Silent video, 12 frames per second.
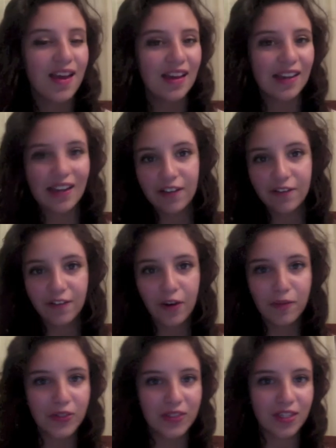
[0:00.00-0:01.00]
kind of
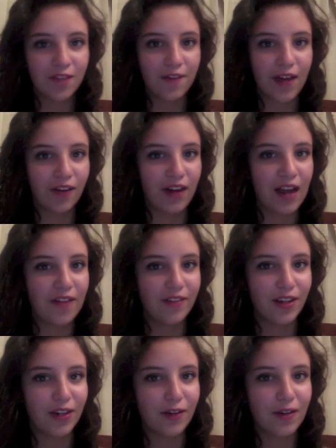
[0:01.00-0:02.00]
almost defying
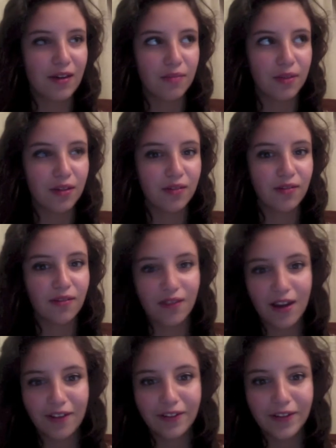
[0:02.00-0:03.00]
gravity anyway, but
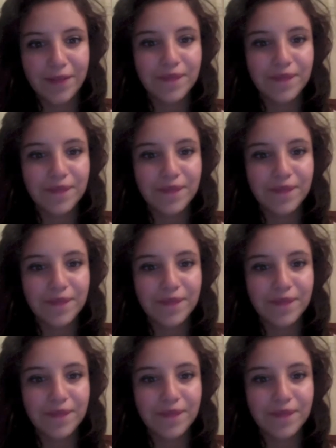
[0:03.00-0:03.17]
not really.